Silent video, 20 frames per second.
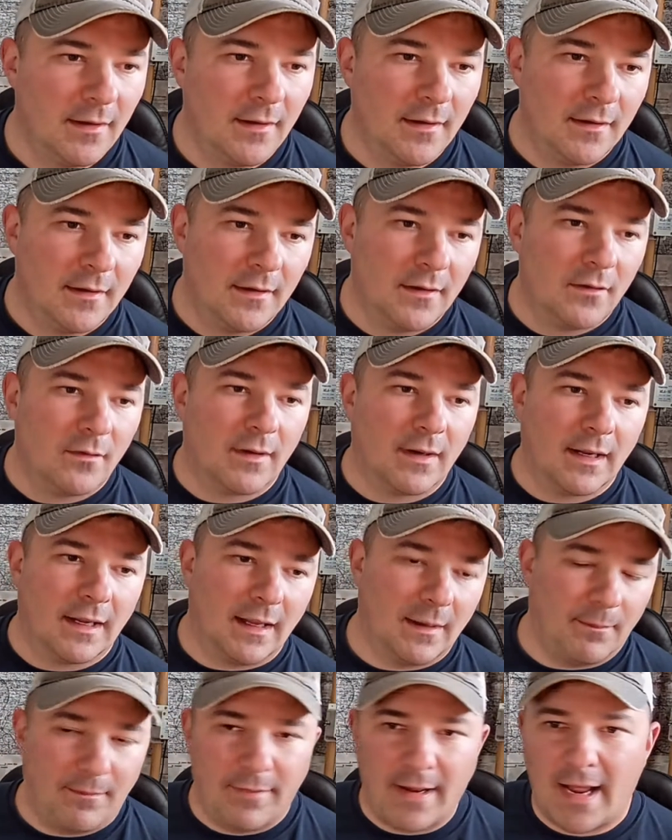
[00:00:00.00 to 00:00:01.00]
When I
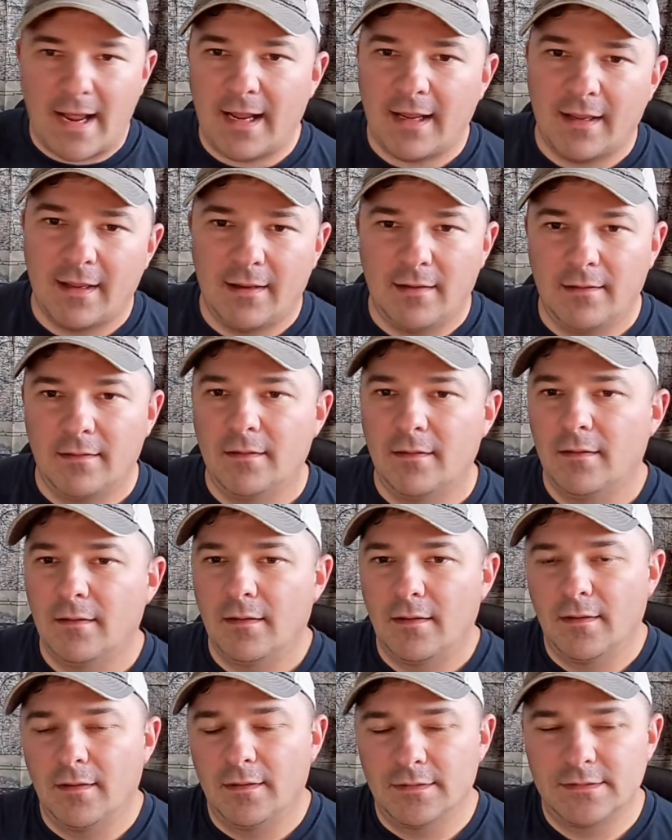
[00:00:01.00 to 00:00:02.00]
get back
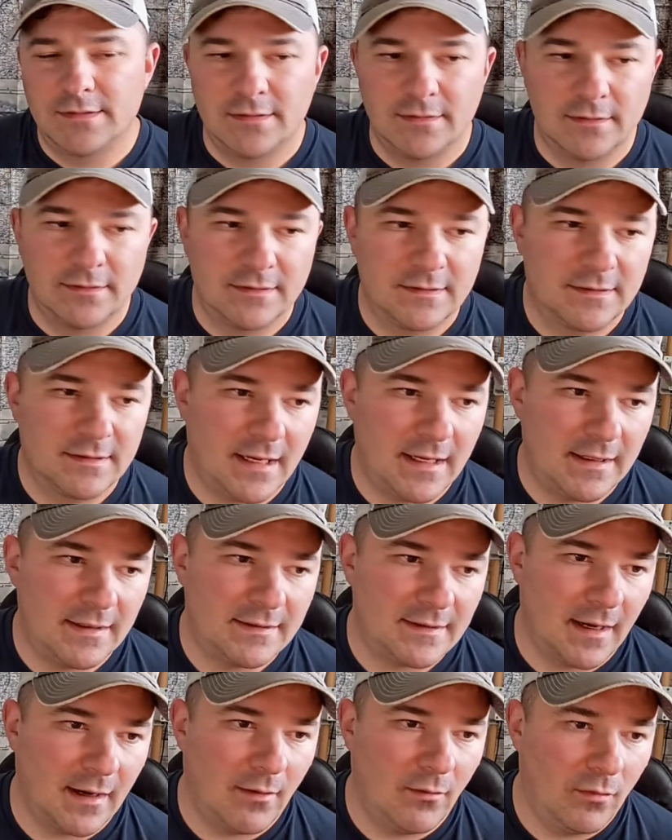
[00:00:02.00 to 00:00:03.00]
to the States,
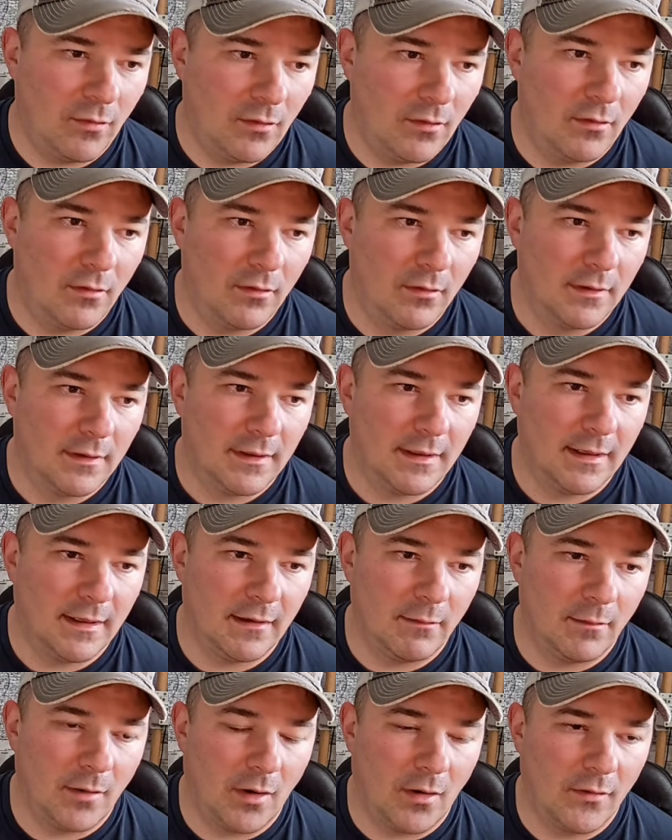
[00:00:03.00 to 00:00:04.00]
I will get them
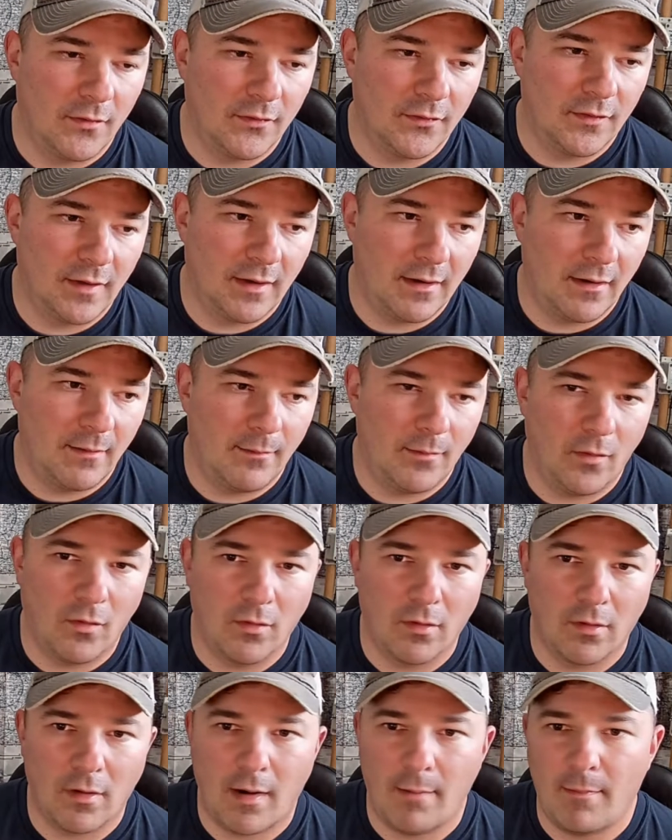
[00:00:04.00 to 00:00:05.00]
all set up, or
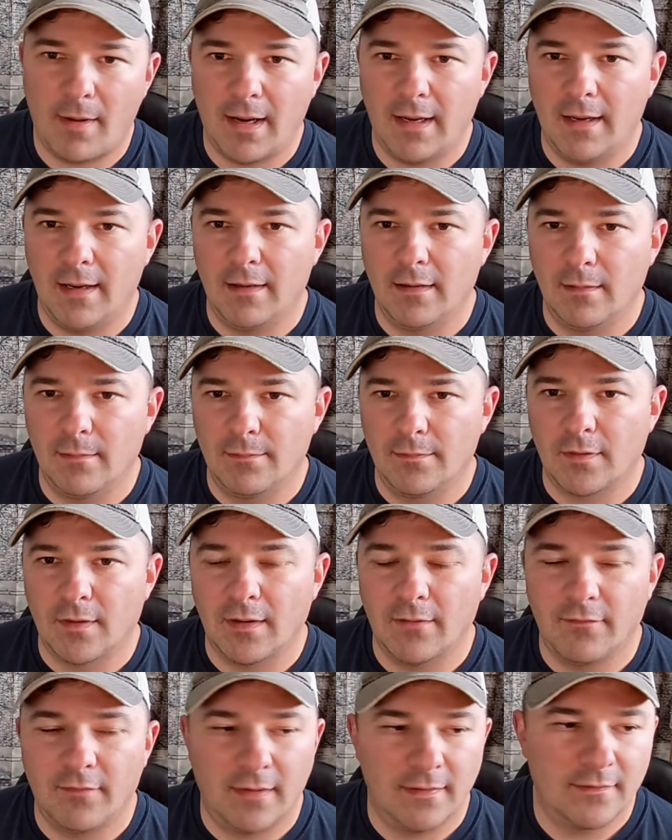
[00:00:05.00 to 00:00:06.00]
I might end up trying to
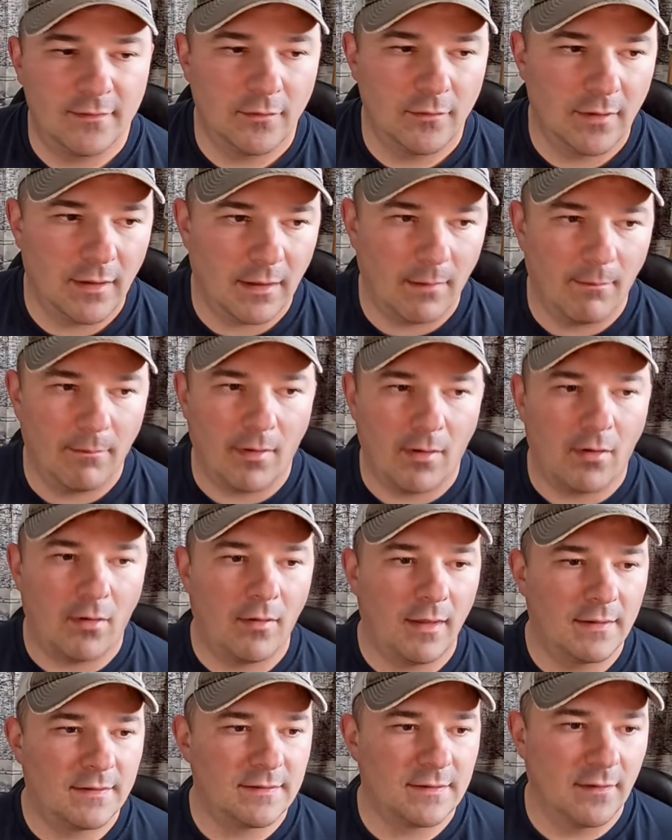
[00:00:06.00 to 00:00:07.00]
find someone I can borrow that
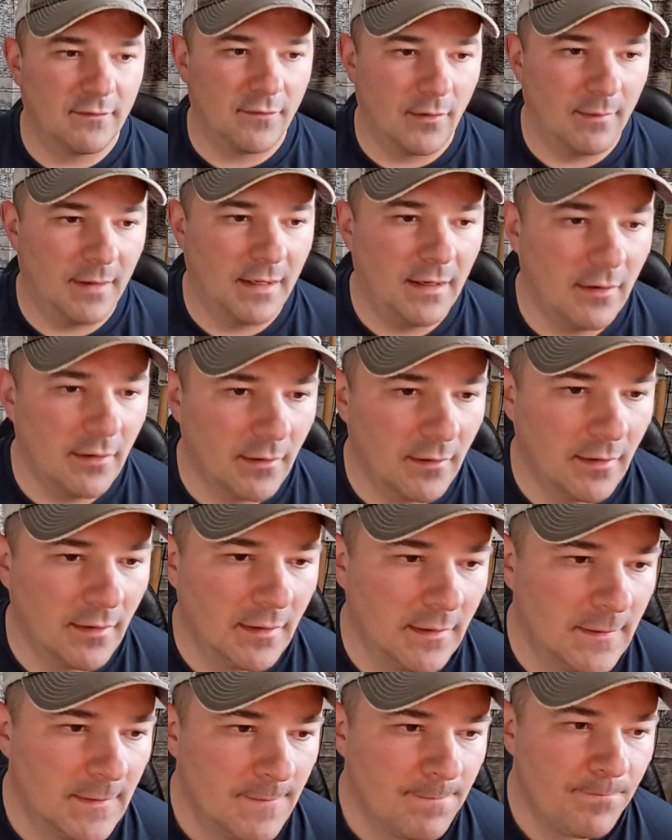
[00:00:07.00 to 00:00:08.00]
stuff from here
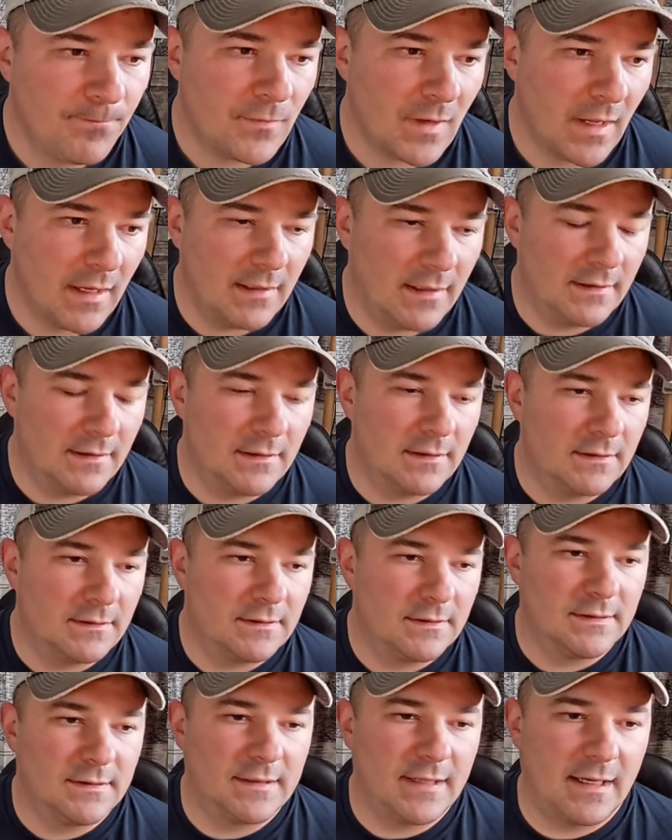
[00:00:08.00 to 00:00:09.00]
and
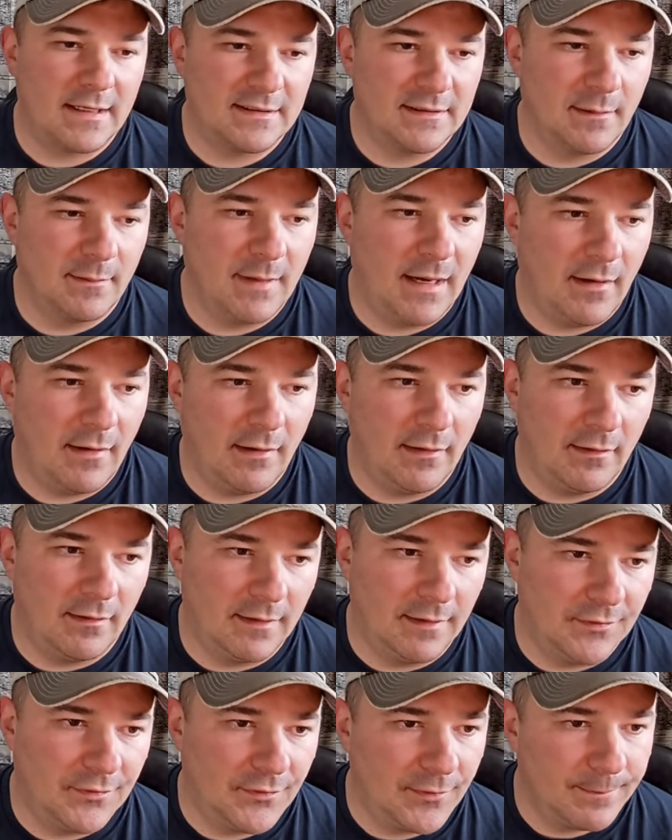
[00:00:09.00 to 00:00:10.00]
test them out at
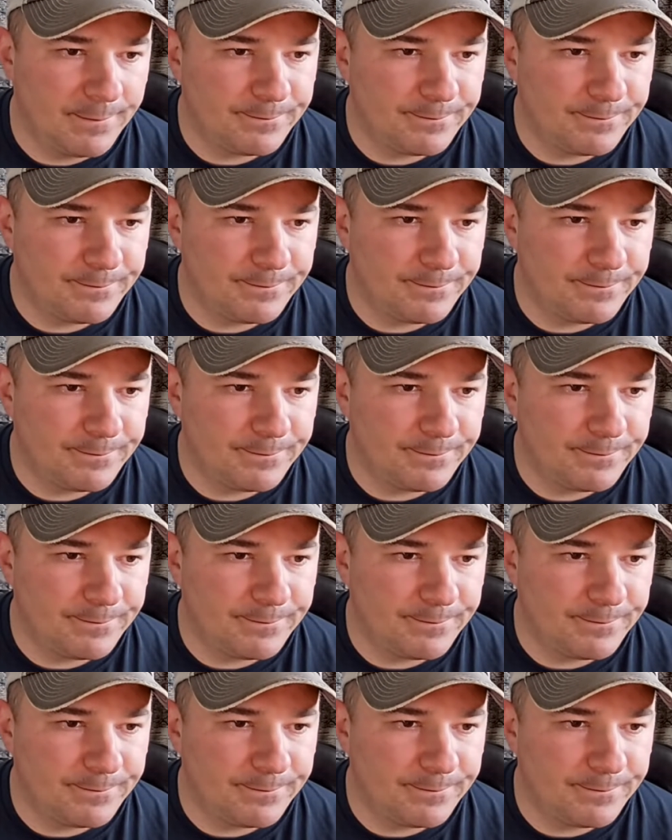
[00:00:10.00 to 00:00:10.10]
least.